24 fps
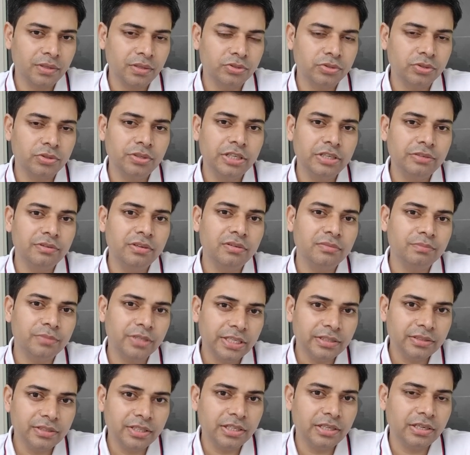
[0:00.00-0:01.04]
So it will
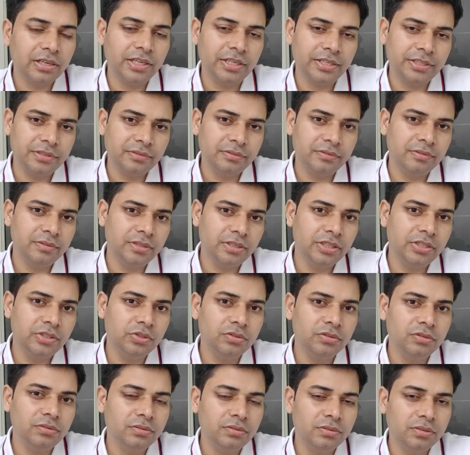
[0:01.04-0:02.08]
break that line
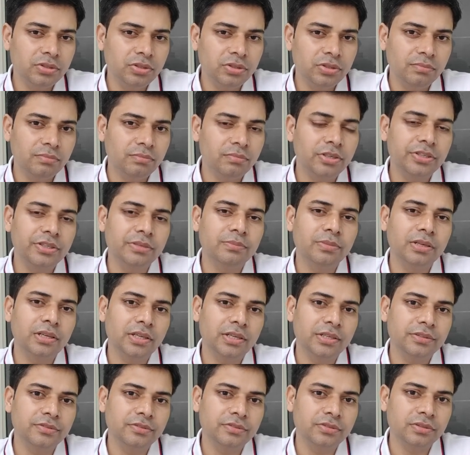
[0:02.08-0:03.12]
into multiple
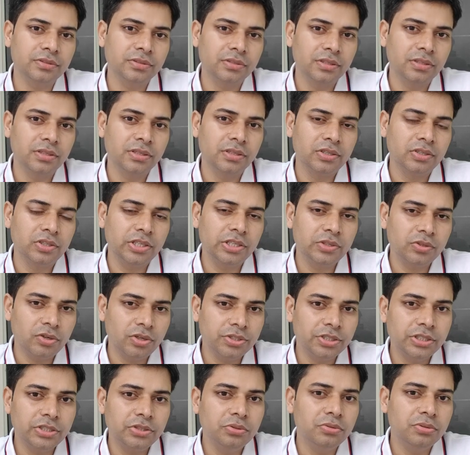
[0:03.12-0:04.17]
lines in
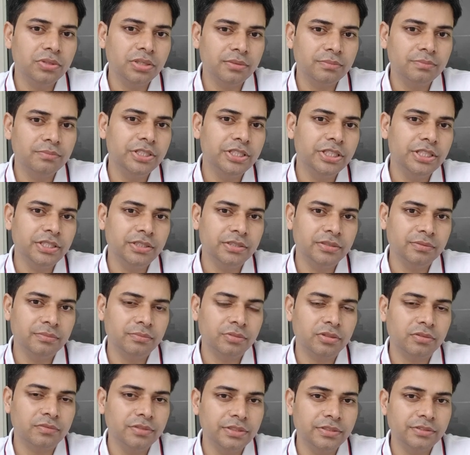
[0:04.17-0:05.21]
order to update
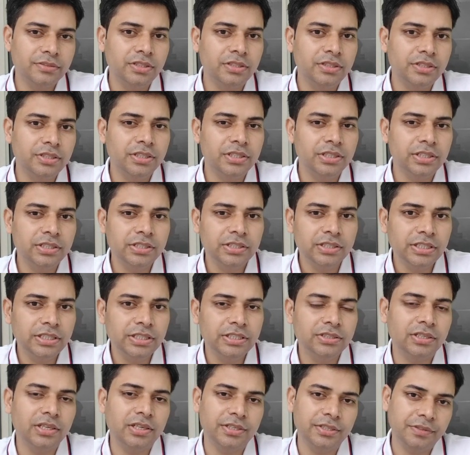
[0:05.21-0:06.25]
profit center in
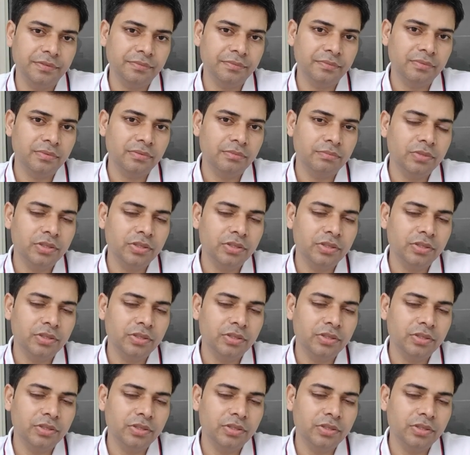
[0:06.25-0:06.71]
each line.